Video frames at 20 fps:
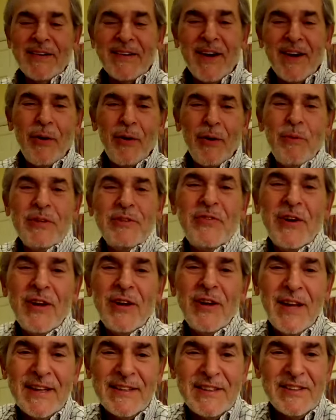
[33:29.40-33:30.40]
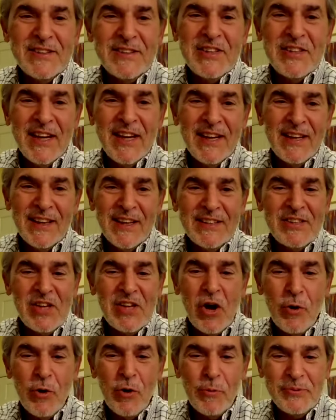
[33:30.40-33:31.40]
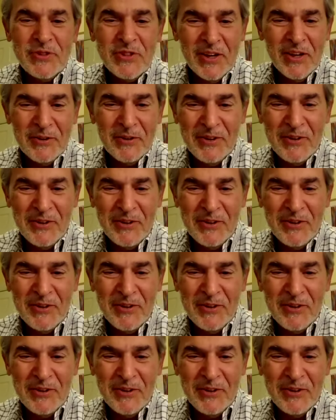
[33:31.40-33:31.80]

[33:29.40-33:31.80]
almost feel like just saying, let's hope so.